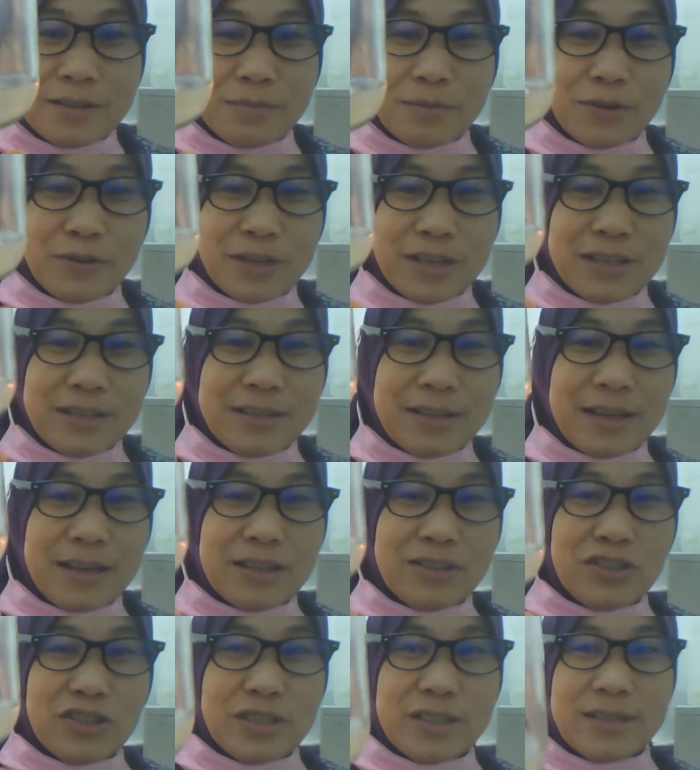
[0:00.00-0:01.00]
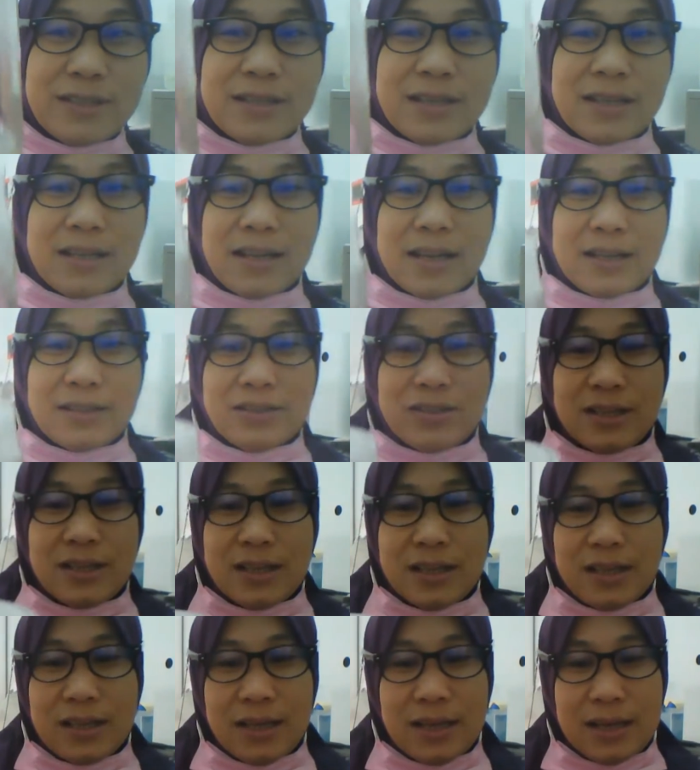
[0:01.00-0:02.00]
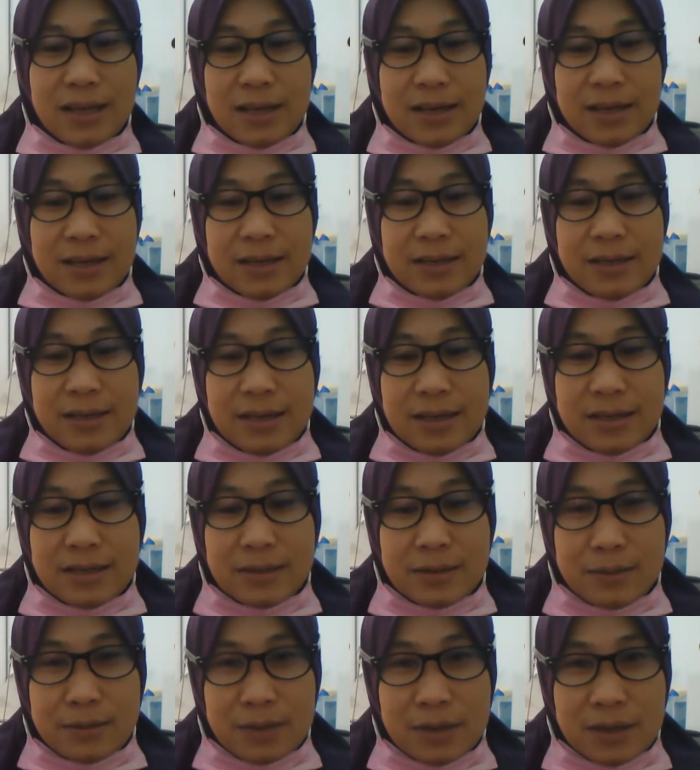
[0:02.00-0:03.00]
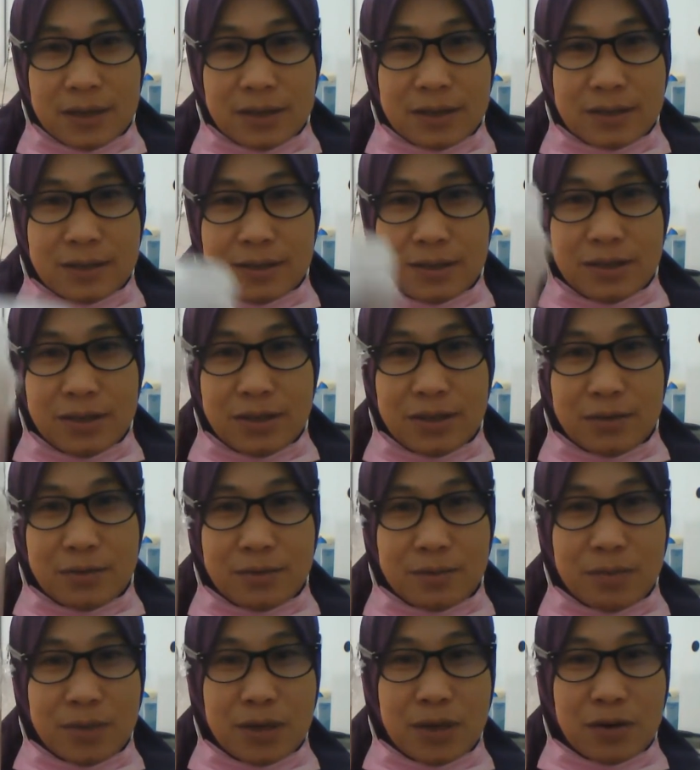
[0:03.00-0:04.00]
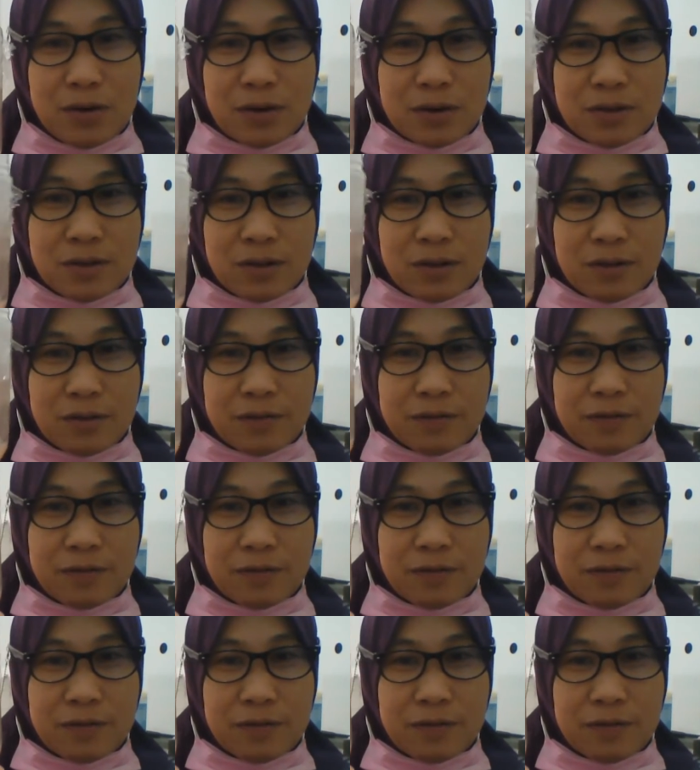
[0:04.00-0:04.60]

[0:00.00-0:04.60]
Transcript: about this, and she said actually, this is due because of